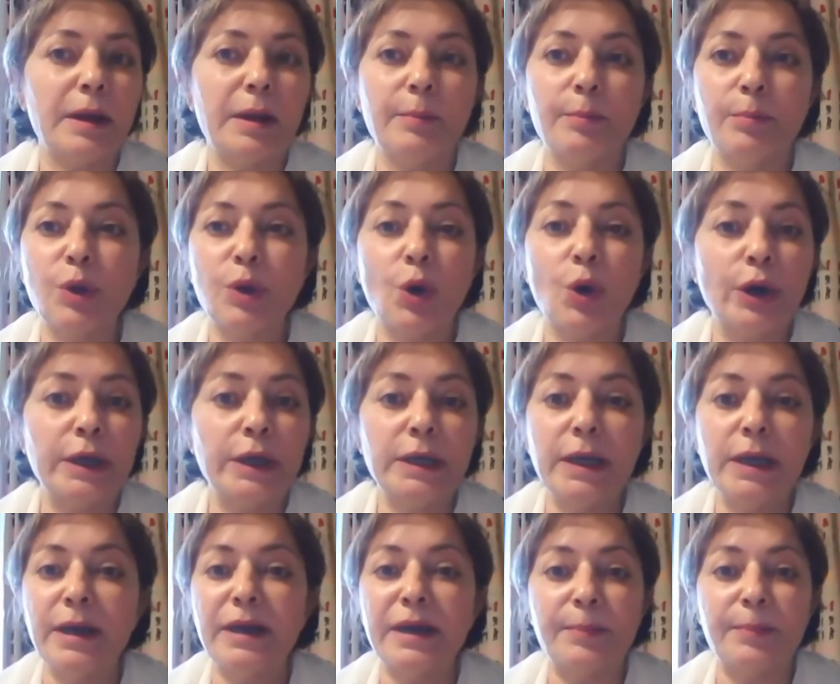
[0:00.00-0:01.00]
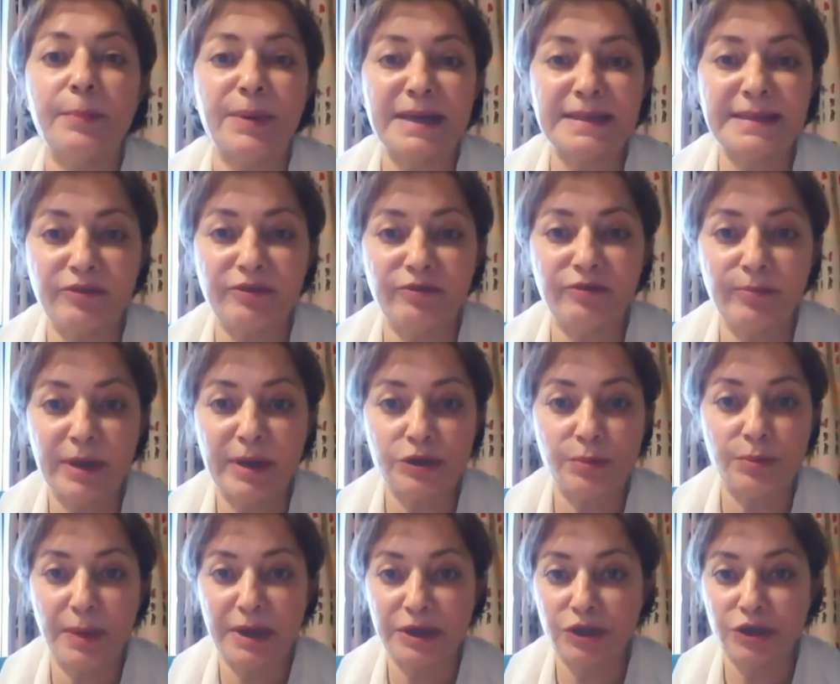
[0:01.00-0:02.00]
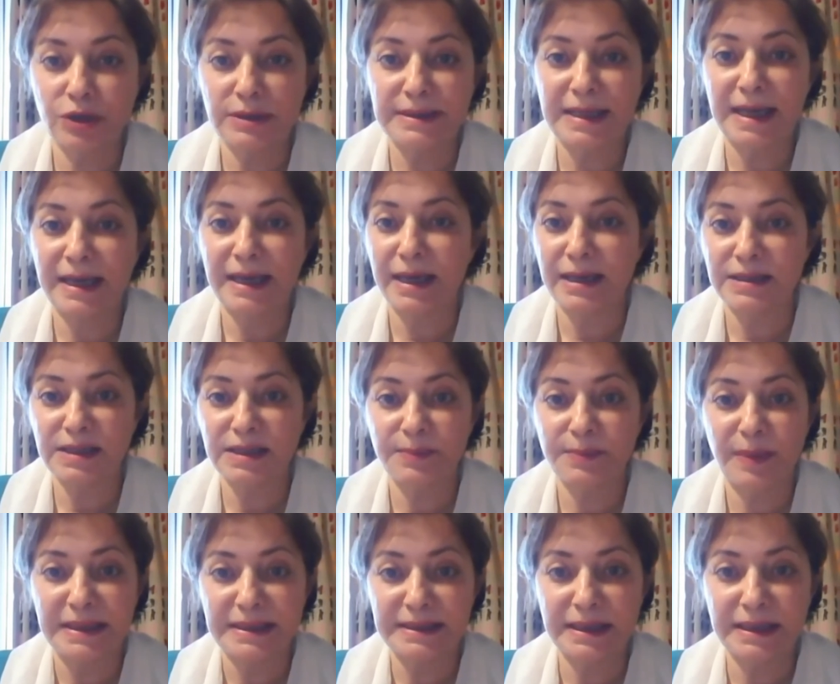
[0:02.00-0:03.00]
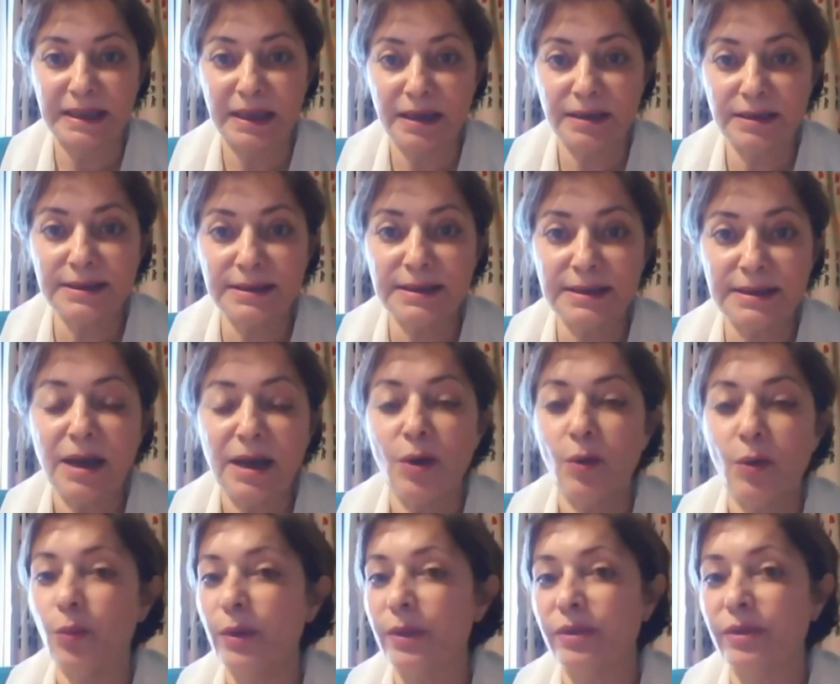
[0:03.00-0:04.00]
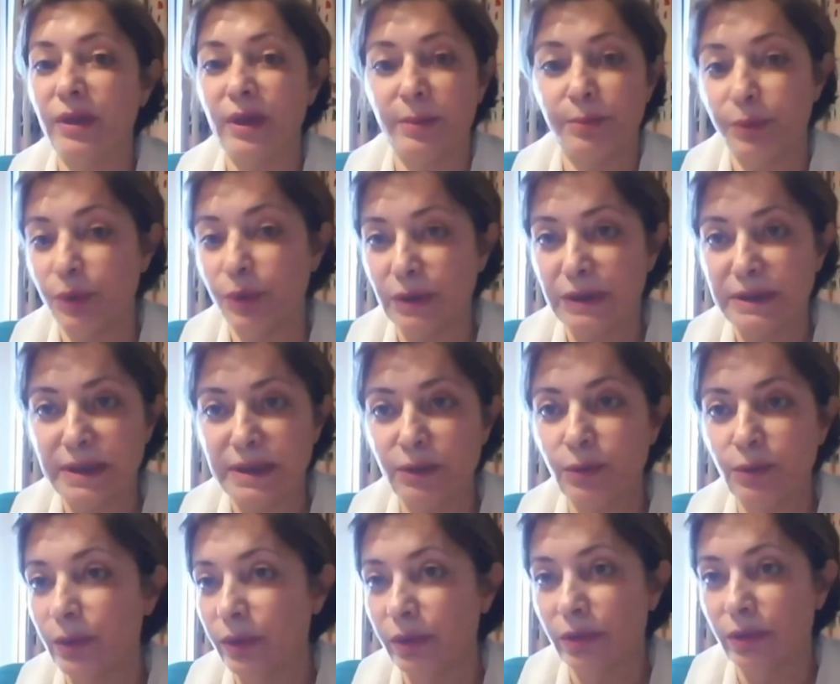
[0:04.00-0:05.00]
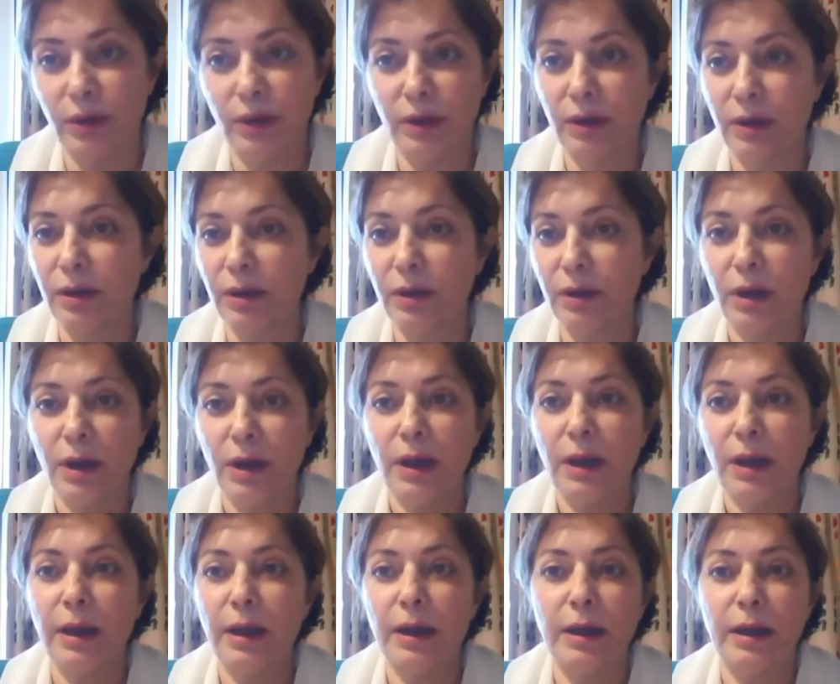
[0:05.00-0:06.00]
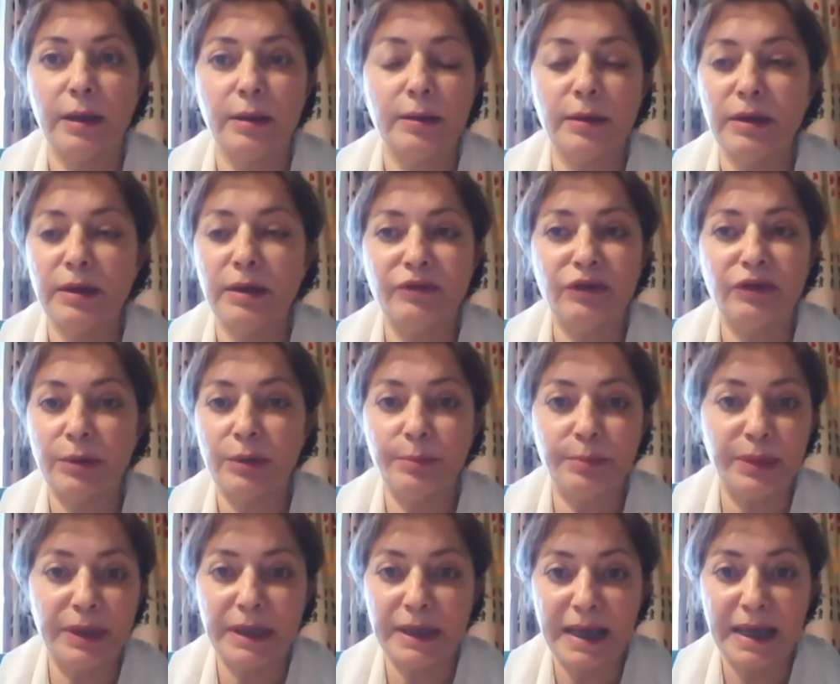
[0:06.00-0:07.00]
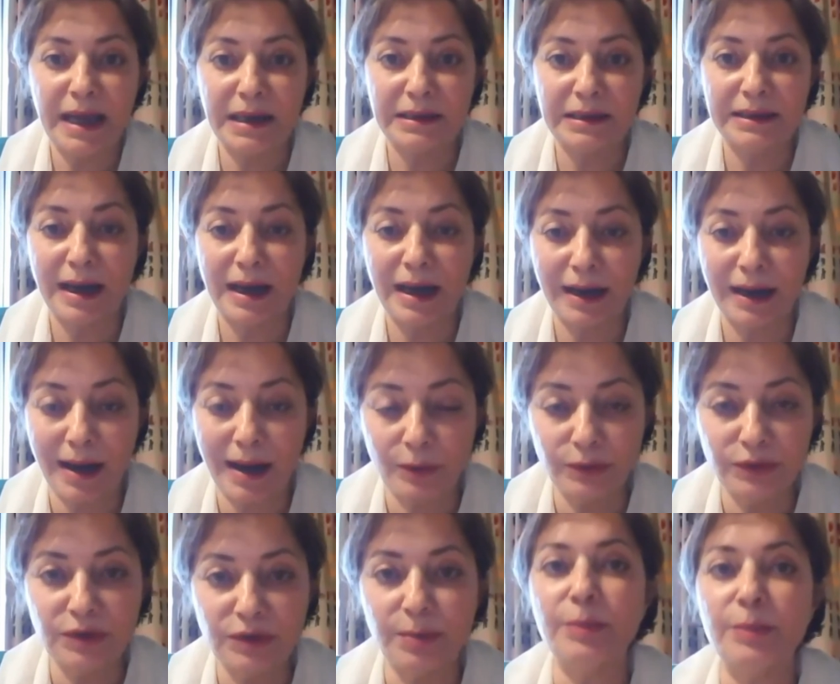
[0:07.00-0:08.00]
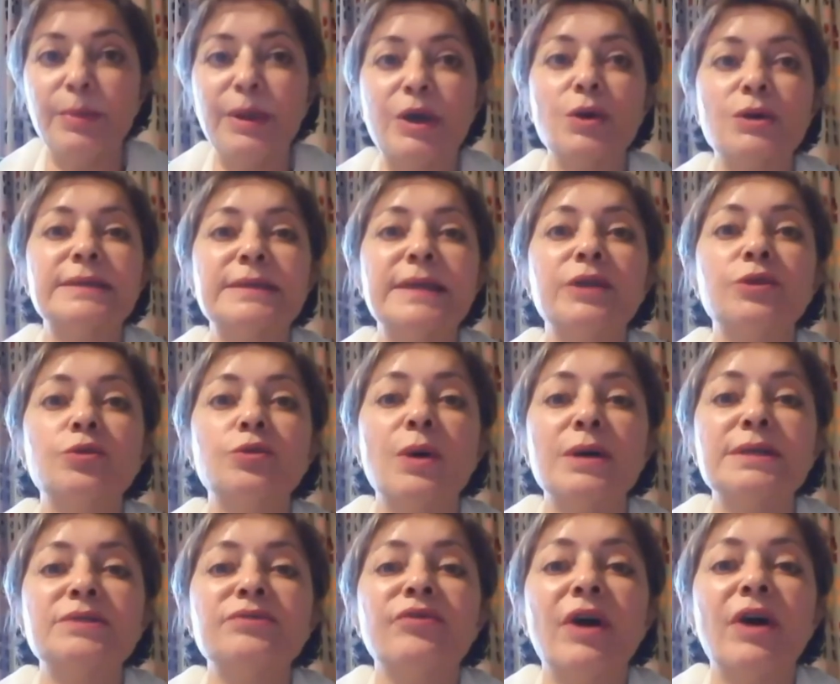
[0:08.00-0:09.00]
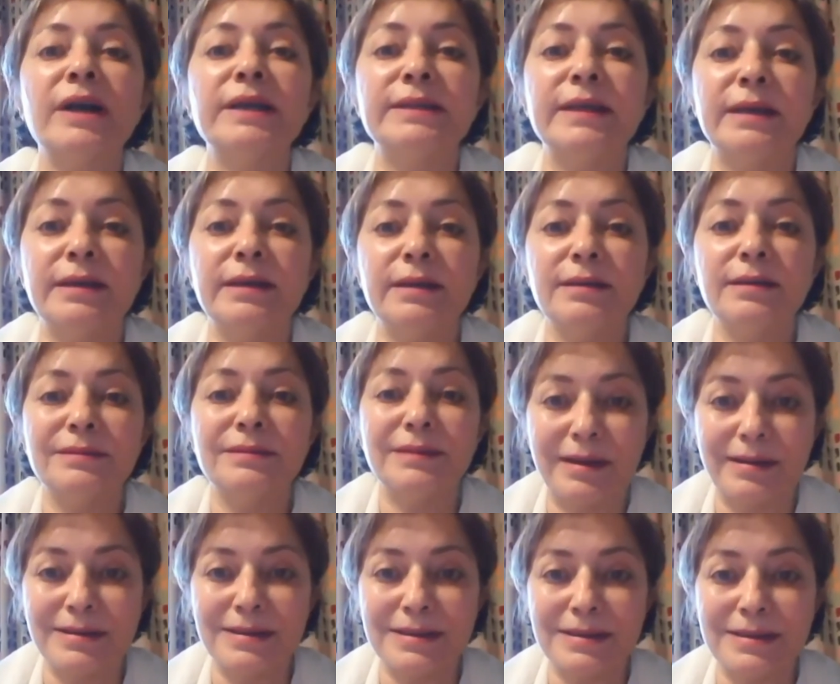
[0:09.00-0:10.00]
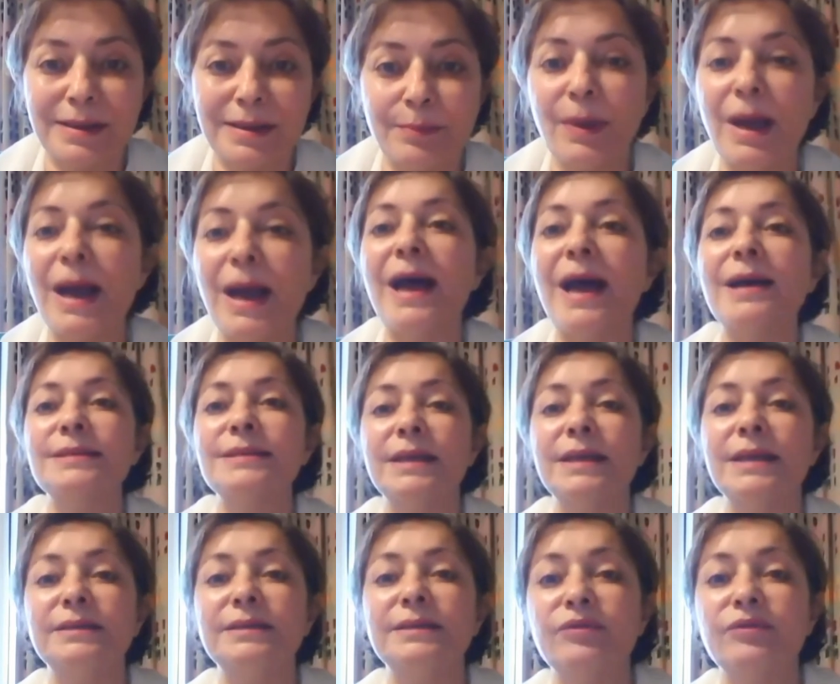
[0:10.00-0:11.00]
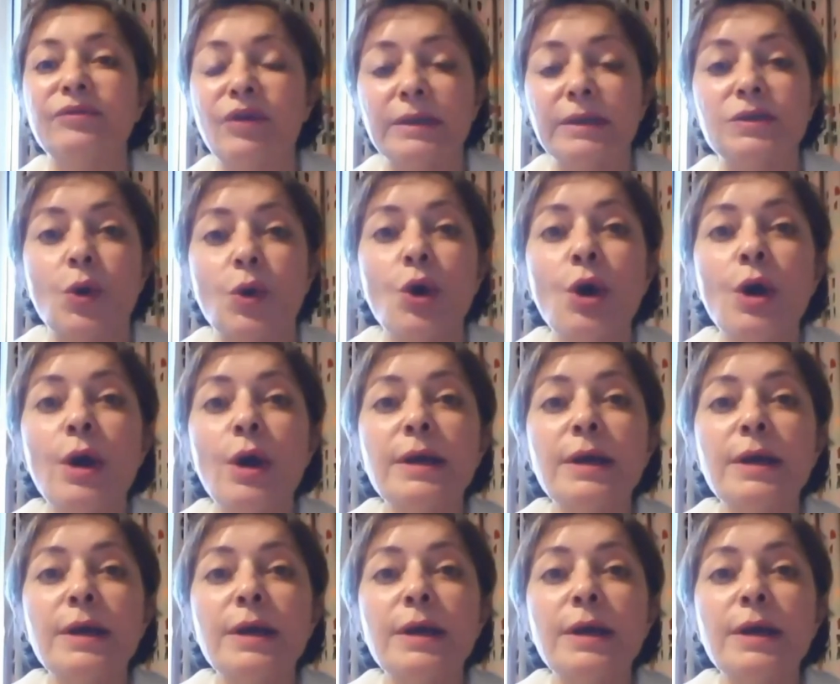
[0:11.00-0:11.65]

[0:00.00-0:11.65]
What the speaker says: employ repressive measures against Palestinians with impunity, with never being held accountable because it was fighting terrorism as it defined. So